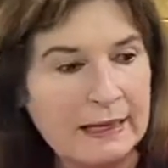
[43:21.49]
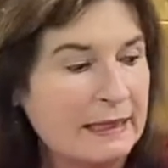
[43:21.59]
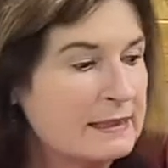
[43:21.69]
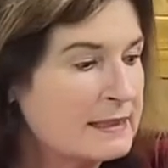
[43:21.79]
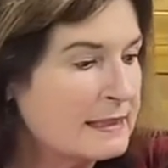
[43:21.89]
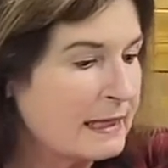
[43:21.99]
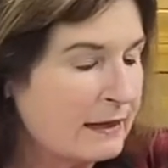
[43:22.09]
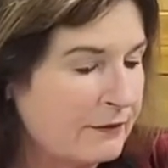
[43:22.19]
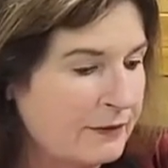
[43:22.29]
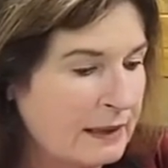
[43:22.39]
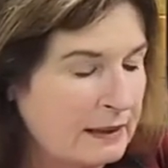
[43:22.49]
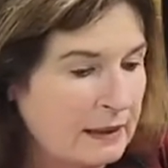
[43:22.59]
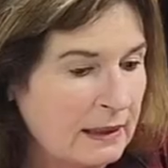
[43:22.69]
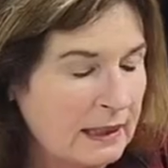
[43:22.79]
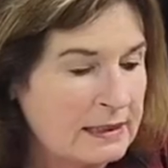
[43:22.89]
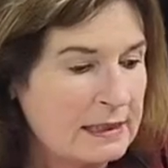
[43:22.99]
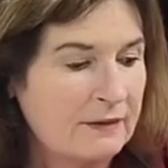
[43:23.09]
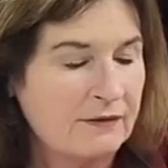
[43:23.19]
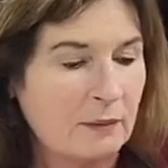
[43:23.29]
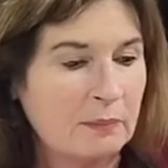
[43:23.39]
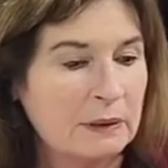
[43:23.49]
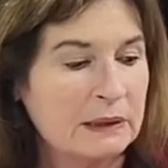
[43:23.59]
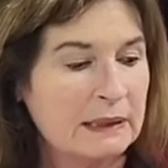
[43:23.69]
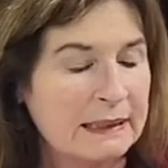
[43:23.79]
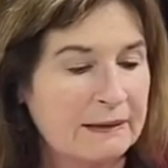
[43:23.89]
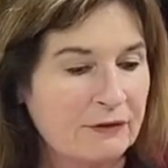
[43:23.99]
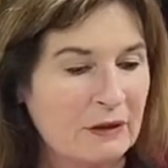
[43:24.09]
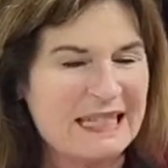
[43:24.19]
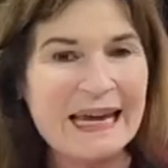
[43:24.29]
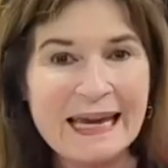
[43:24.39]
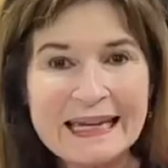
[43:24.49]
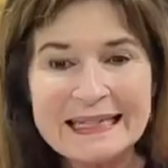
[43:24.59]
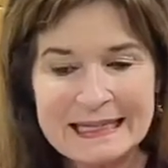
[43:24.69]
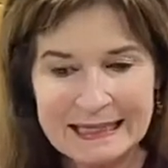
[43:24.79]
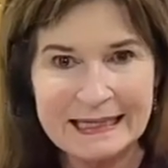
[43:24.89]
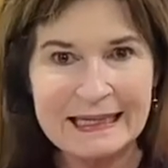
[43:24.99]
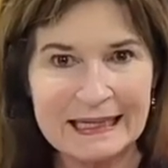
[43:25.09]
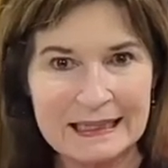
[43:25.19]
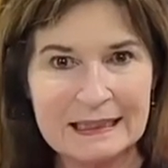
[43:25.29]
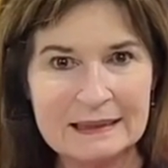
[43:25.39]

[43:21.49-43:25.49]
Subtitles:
Instead of the believer tainting,